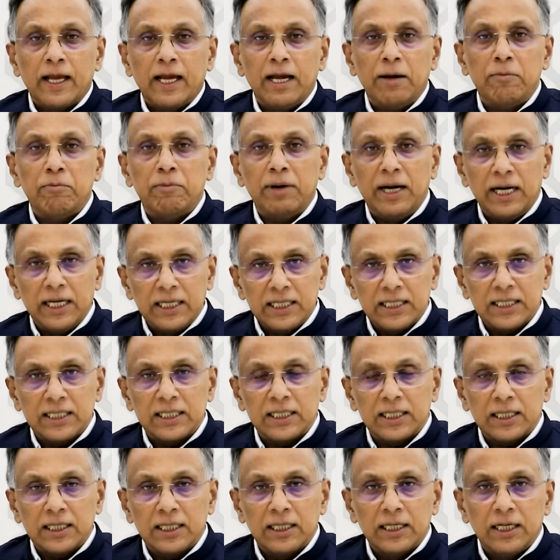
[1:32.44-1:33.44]
a
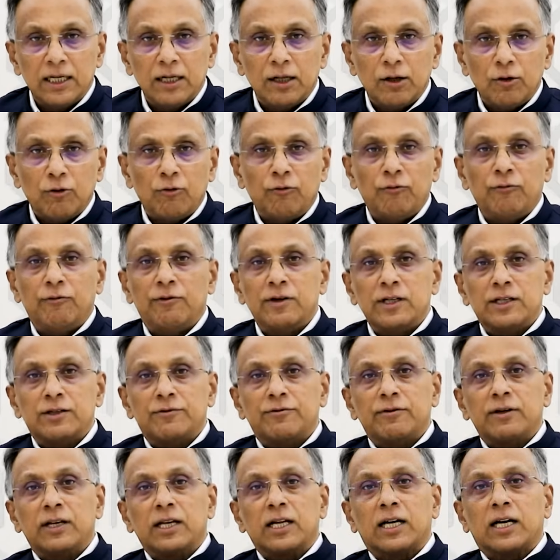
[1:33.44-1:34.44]
medicine
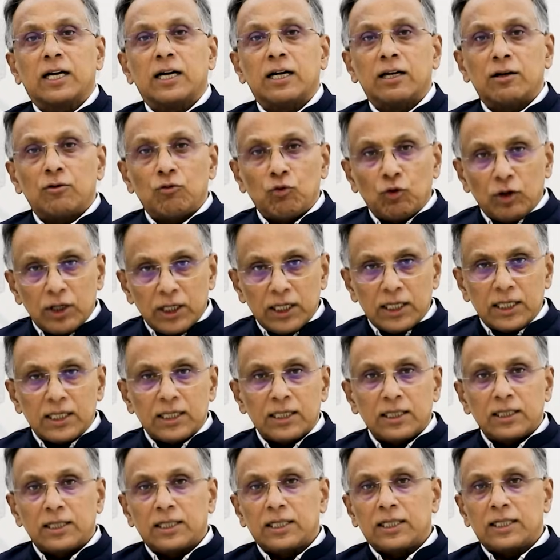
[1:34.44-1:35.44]
which will
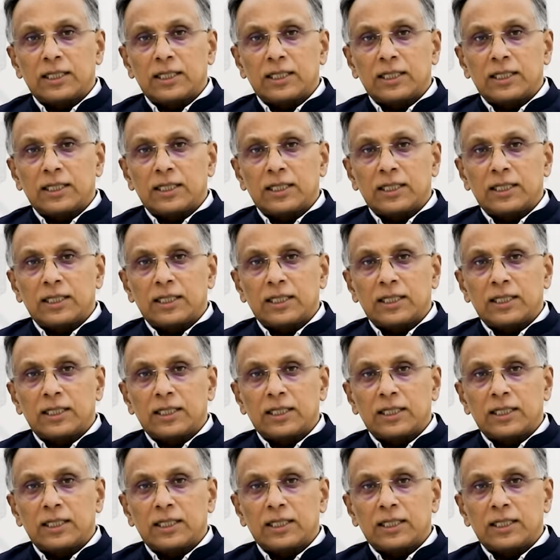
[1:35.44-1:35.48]
convert